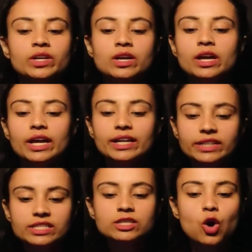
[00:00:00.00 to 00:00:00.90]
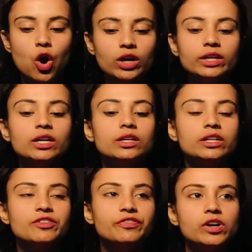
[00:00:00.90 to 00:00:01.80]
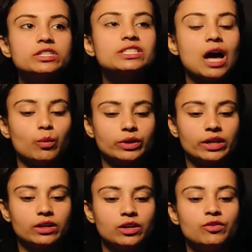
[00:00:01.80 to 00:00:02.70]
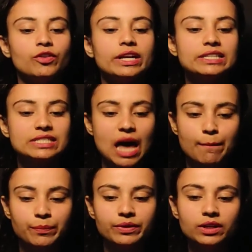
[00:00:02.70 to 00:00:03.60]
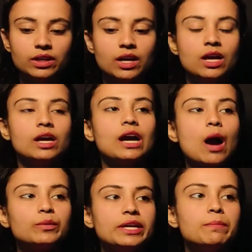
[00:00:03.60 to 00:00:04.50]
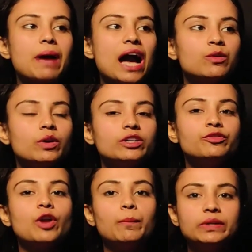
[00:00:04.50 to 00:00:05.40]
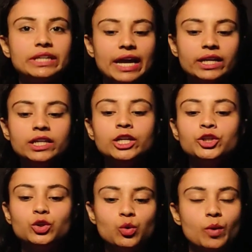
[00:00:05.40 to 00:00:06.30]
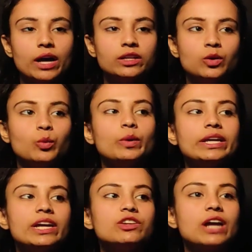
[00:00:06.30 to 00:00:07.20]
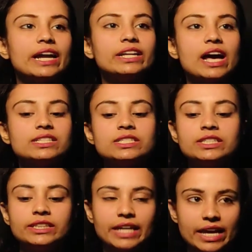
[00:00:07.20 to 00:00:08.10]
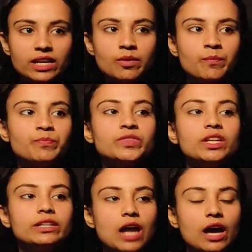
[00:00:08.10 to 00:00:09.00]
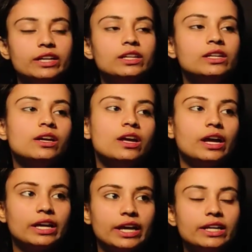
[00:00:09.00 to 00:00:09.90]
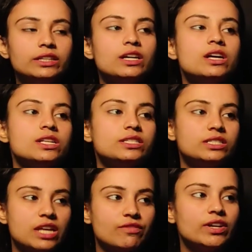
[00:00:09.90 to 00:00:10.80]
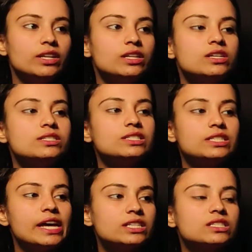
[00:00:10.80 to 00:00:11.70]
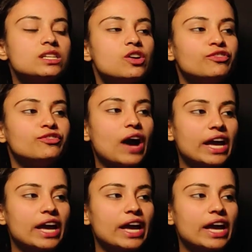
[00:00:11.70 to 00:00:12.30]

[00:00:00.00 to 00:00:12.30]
it is called reverse counting. For example, counting backward from 10 to 1, we can write as 10, 9, 8, 7, 6, 5,